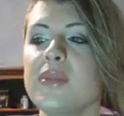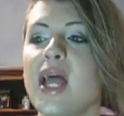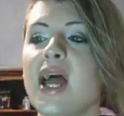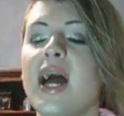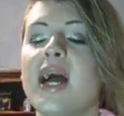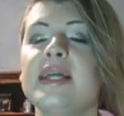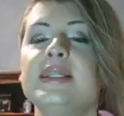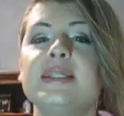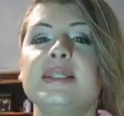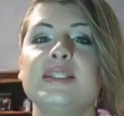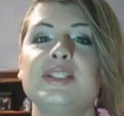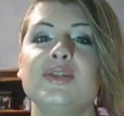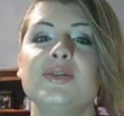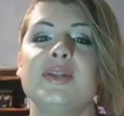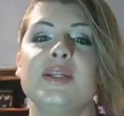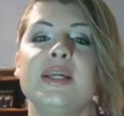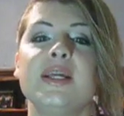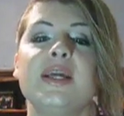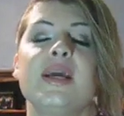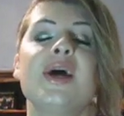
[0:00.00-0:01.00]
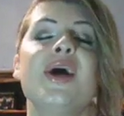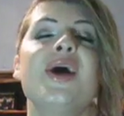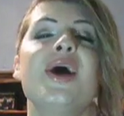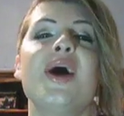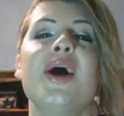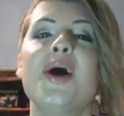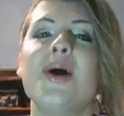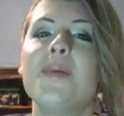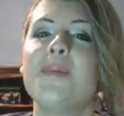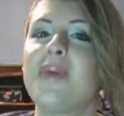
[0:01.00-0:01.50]
I did do the
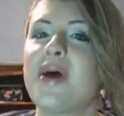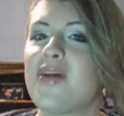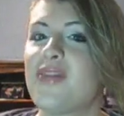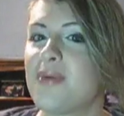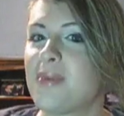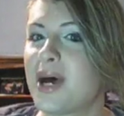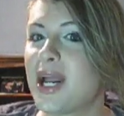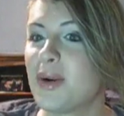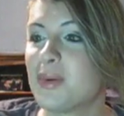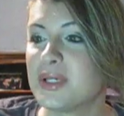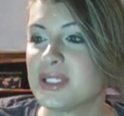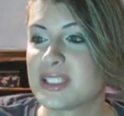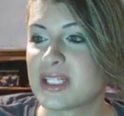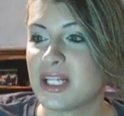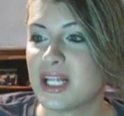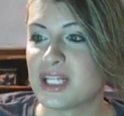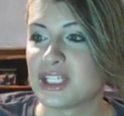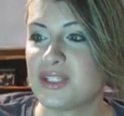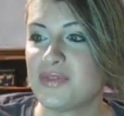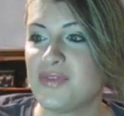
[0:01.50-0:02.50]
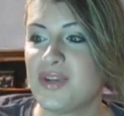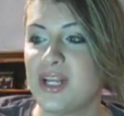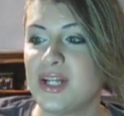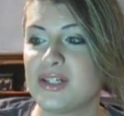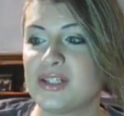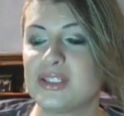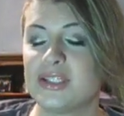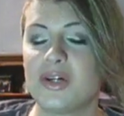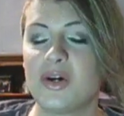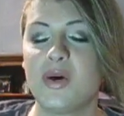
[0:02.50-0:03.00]
Bath & Body Works collection video,
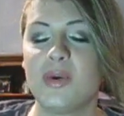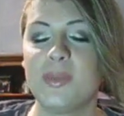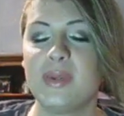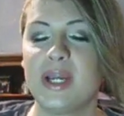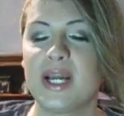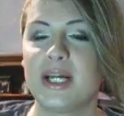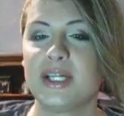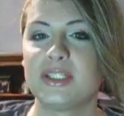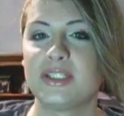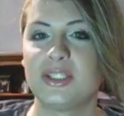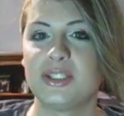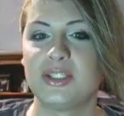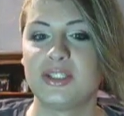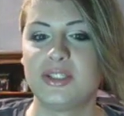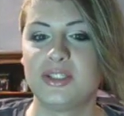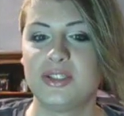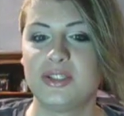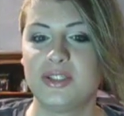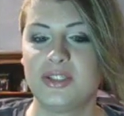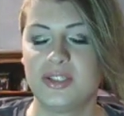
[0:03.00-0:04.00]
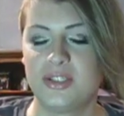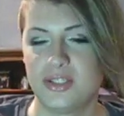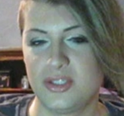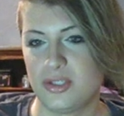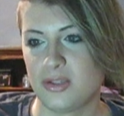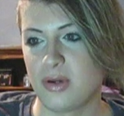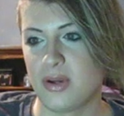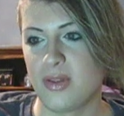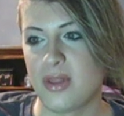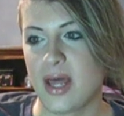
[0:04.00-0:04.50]
so hope you guys
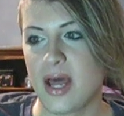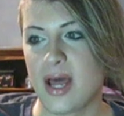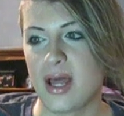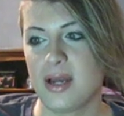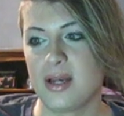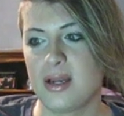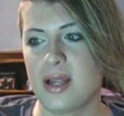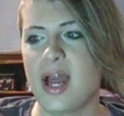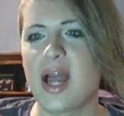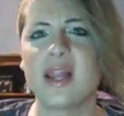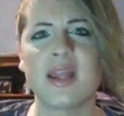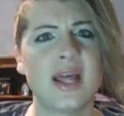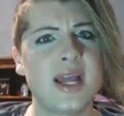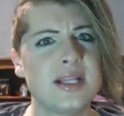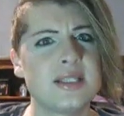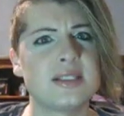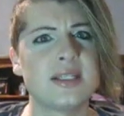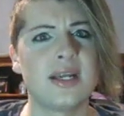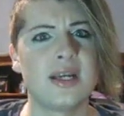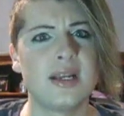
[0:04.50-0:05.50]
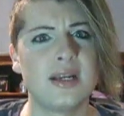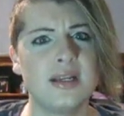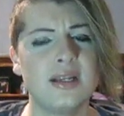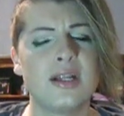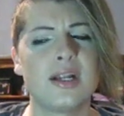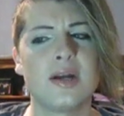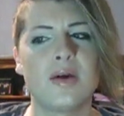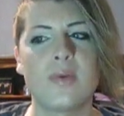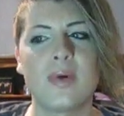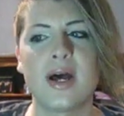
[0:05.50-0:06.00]
saw that. I liked it. You
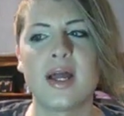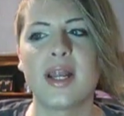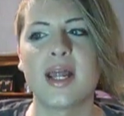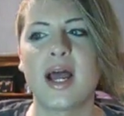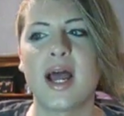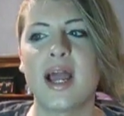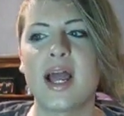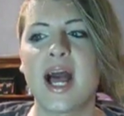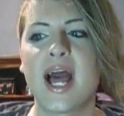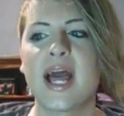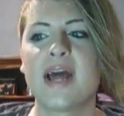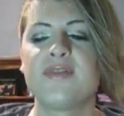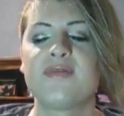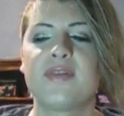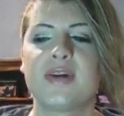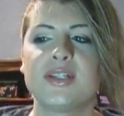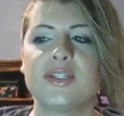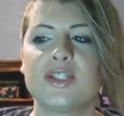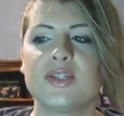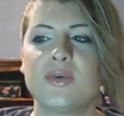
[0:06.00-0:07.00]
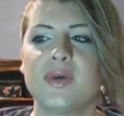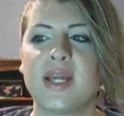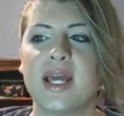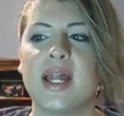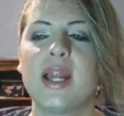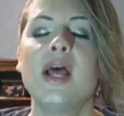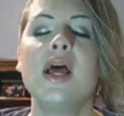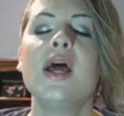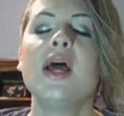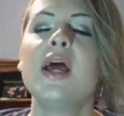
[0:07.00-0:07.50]
know what? I, I had fun doing
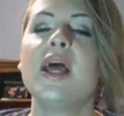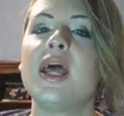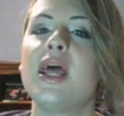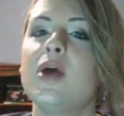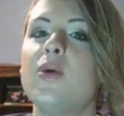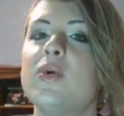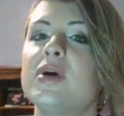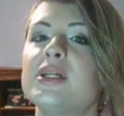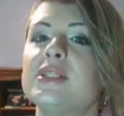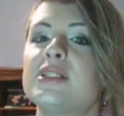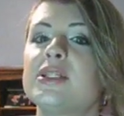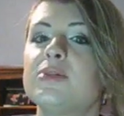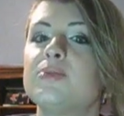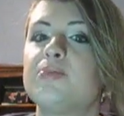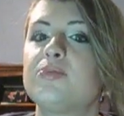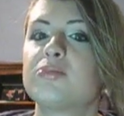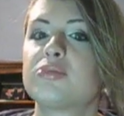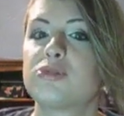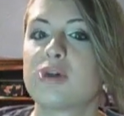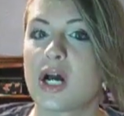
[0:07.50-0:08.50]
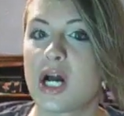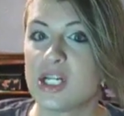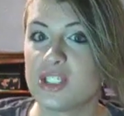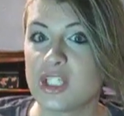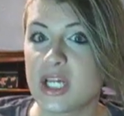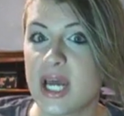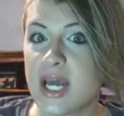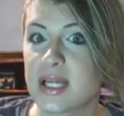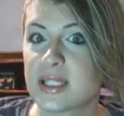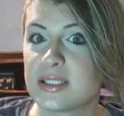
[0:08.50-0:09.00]
it. It was a
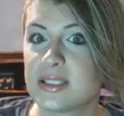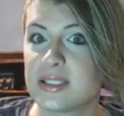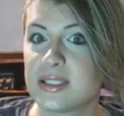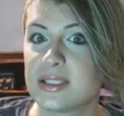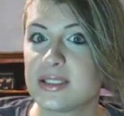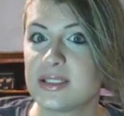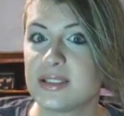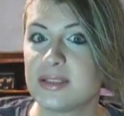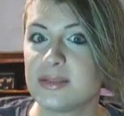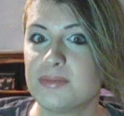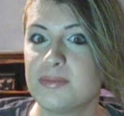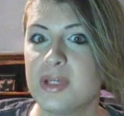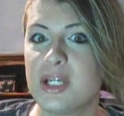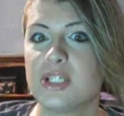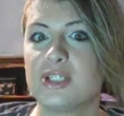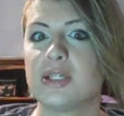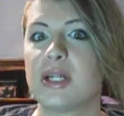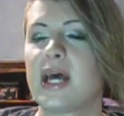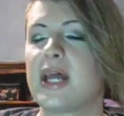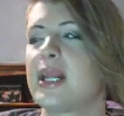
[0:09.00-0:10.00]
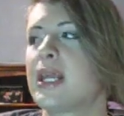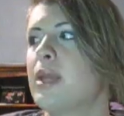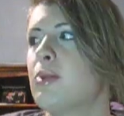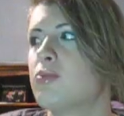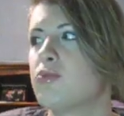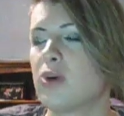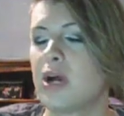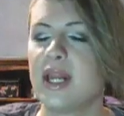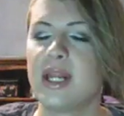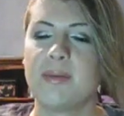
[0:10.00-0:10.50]
project because you know how to
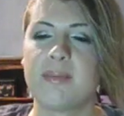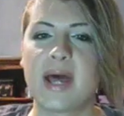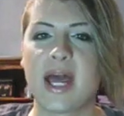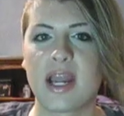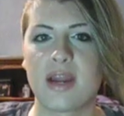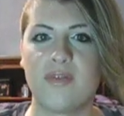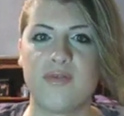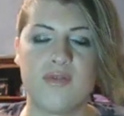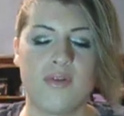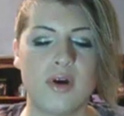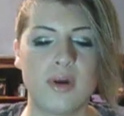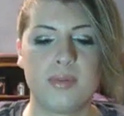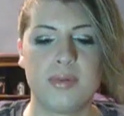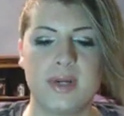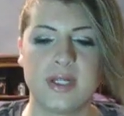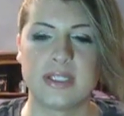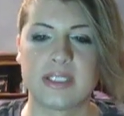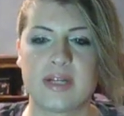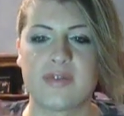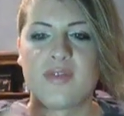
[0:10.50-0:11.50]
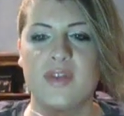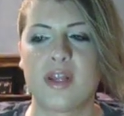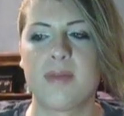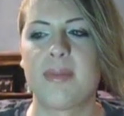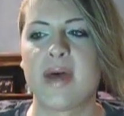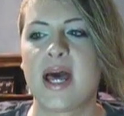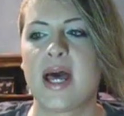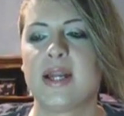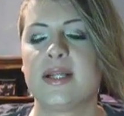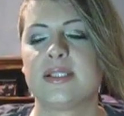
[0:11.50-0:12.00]
keep running back and forth, putting stuff on the
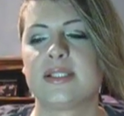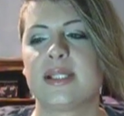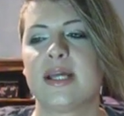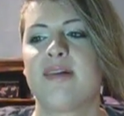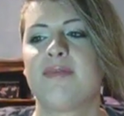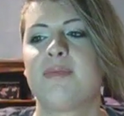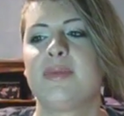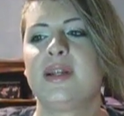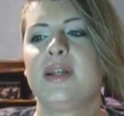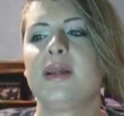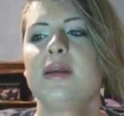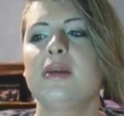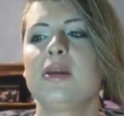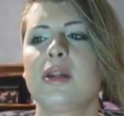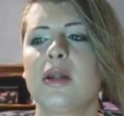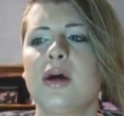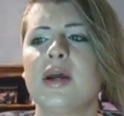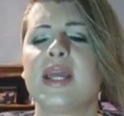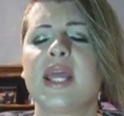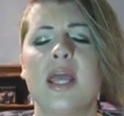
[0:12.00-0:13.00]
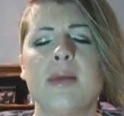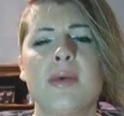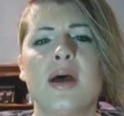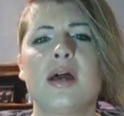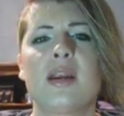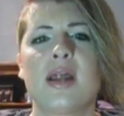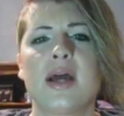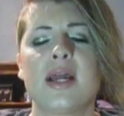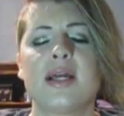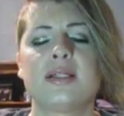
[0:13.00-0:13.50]
bed and stuff. But, you know, it came
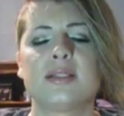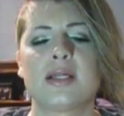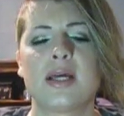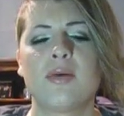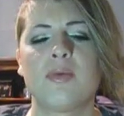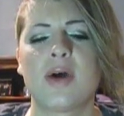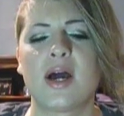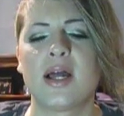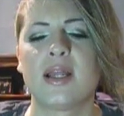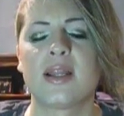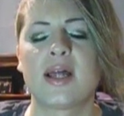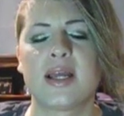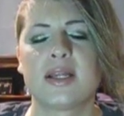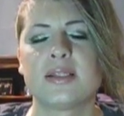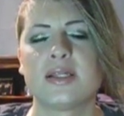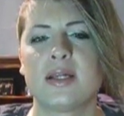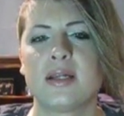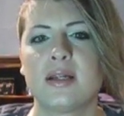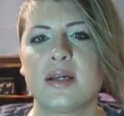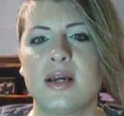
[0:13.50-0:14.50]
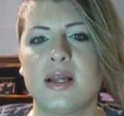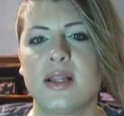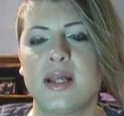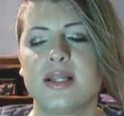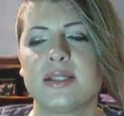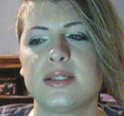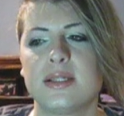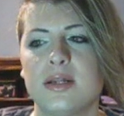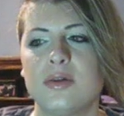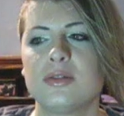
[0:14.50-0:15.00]
out nice. I, I liked it. I
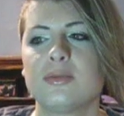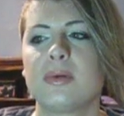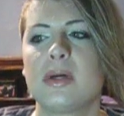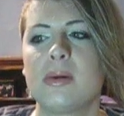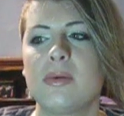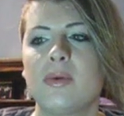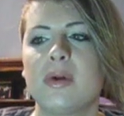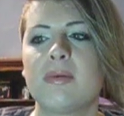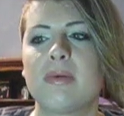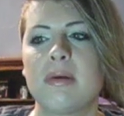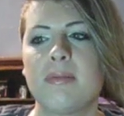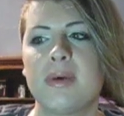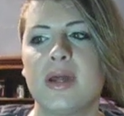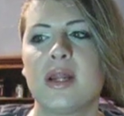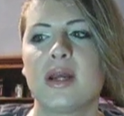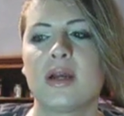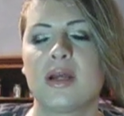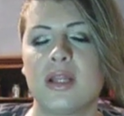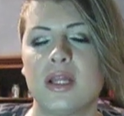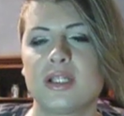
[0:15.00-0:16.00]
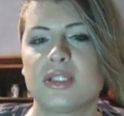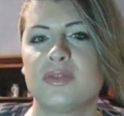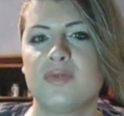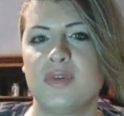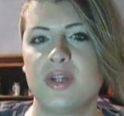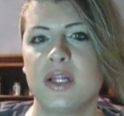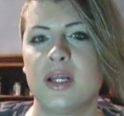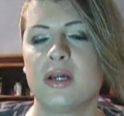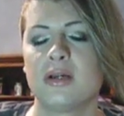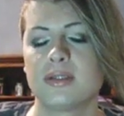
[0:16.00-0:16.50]
liked it. It was probably one of my better collection
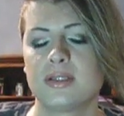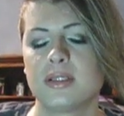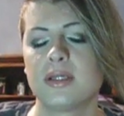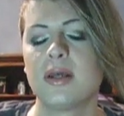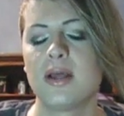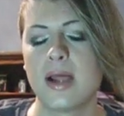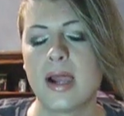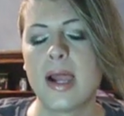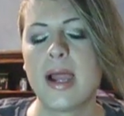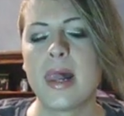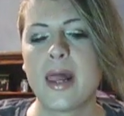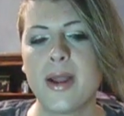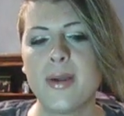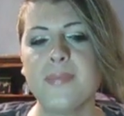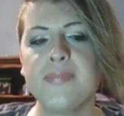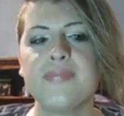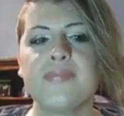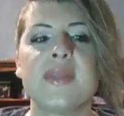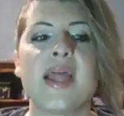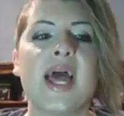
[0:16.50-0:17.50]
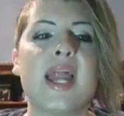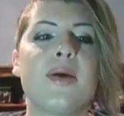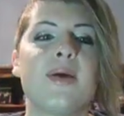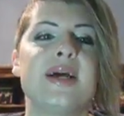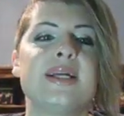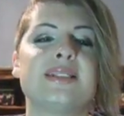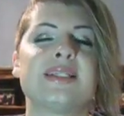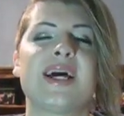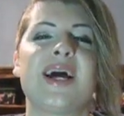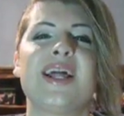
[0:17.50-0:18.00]
videos.
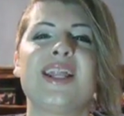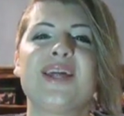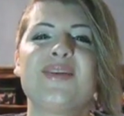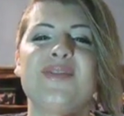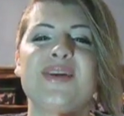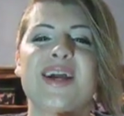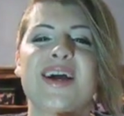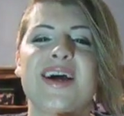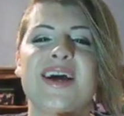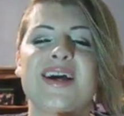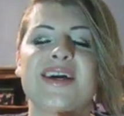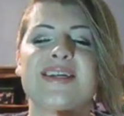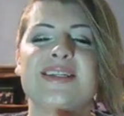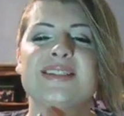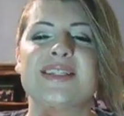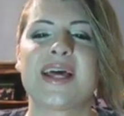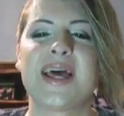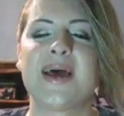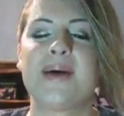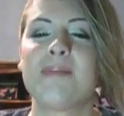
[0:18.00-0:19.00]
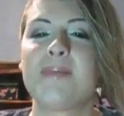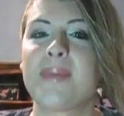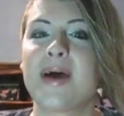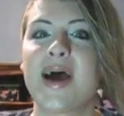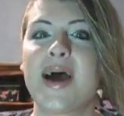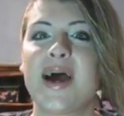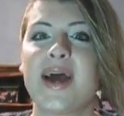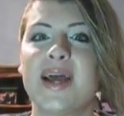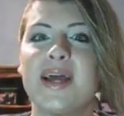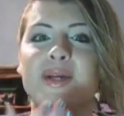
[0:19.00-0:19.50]
Anyways, I love you guys, and
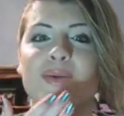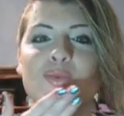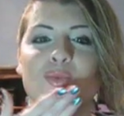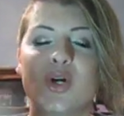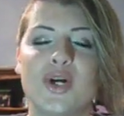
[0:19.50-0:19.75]
bye.